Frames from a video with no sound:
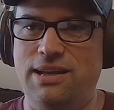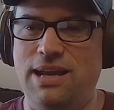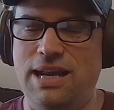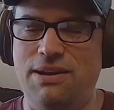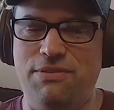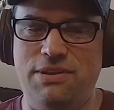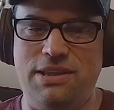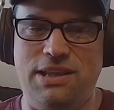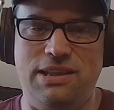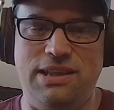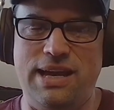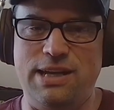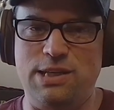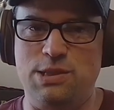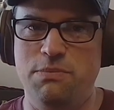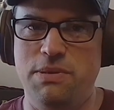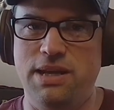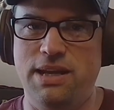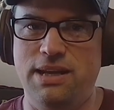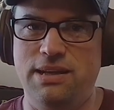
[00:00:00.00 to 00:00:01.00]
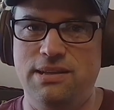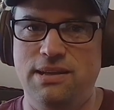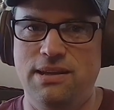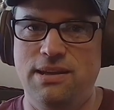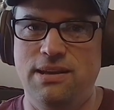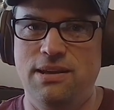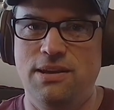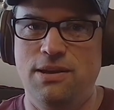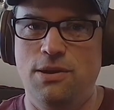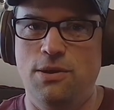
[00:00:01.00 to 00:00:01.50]
kind of at the last minute,
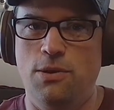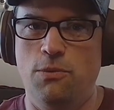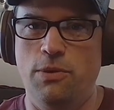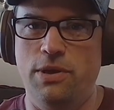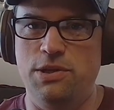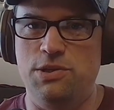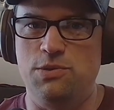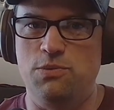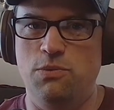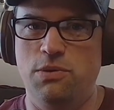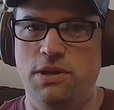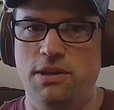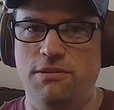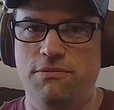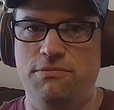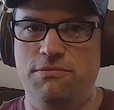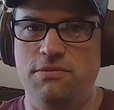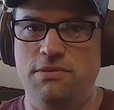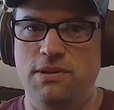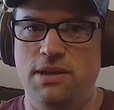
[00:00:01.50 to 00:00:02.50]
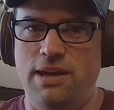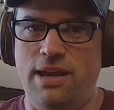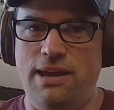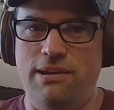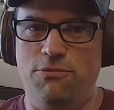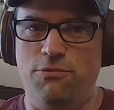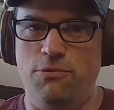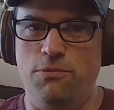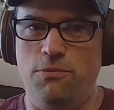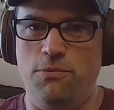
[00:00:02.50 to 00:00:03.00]
which would
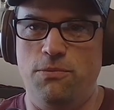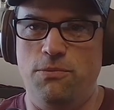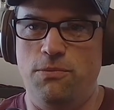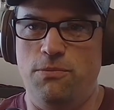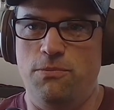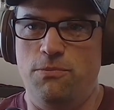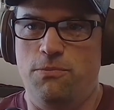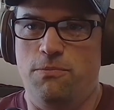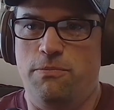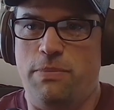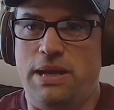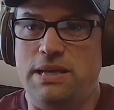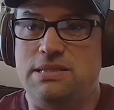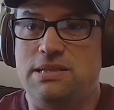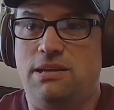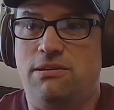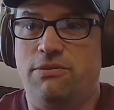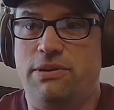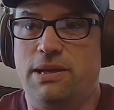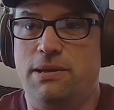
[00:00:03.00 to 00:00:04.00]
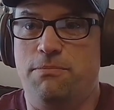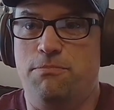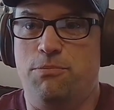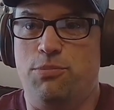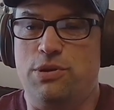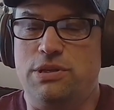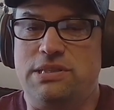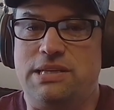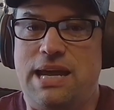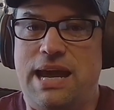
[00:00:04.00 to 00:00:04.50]
have basically
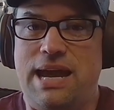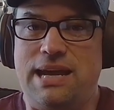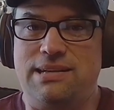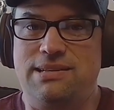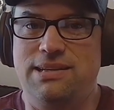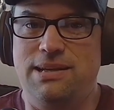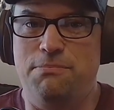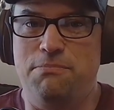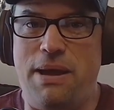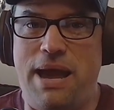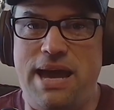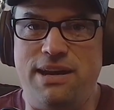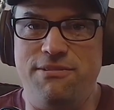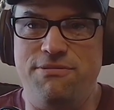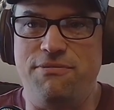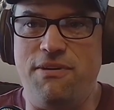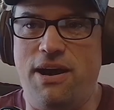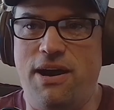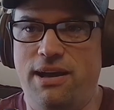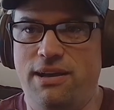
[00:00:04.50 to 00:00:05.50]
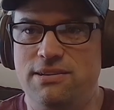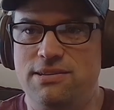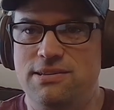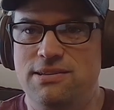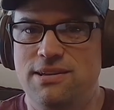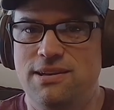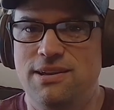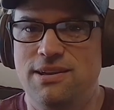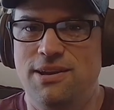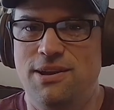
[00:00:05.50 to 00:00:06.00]
protected pedophiles.
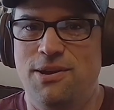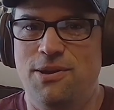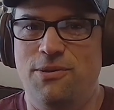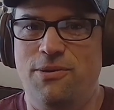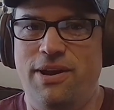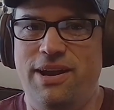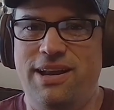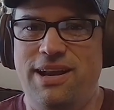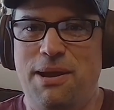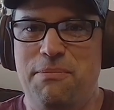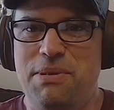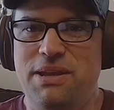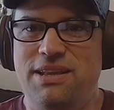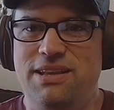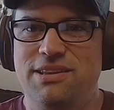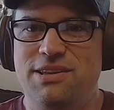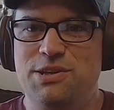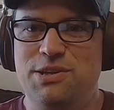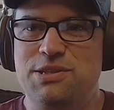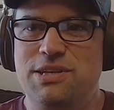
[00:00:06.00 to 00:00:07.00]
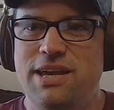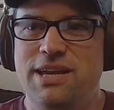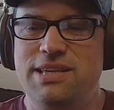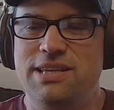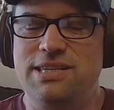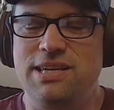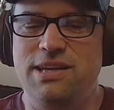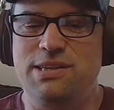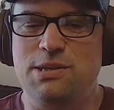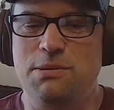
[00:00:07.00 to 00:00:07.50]
Right. I mean, just
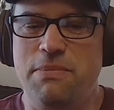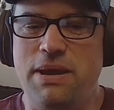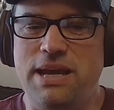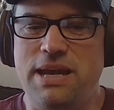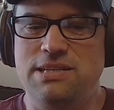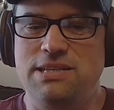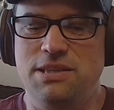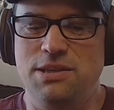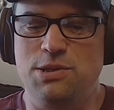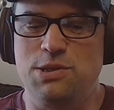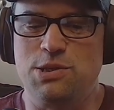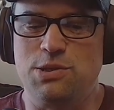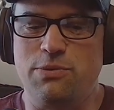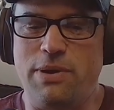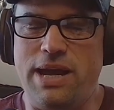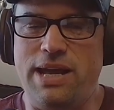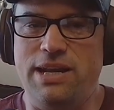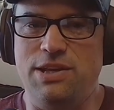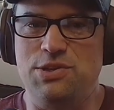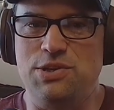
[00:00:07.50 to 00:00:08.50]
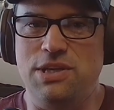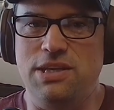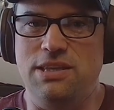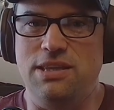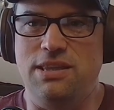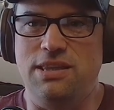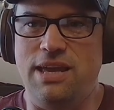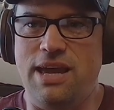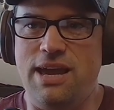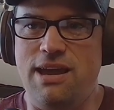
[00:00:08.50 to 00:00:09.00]
it's amazing the strategy
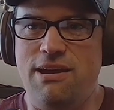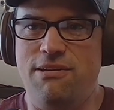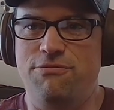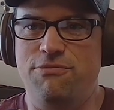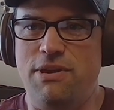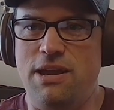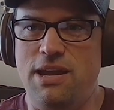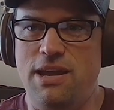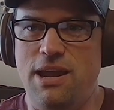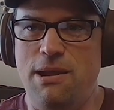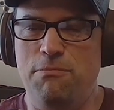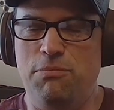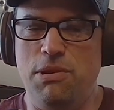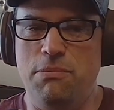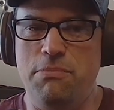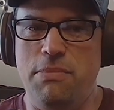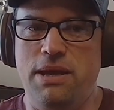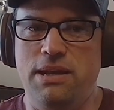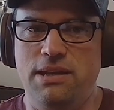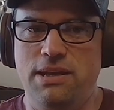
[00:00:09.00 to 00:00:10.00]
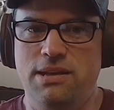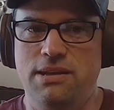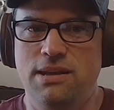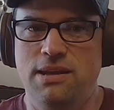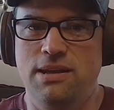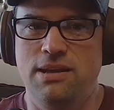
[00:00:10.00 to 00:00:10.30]
that they have implemented.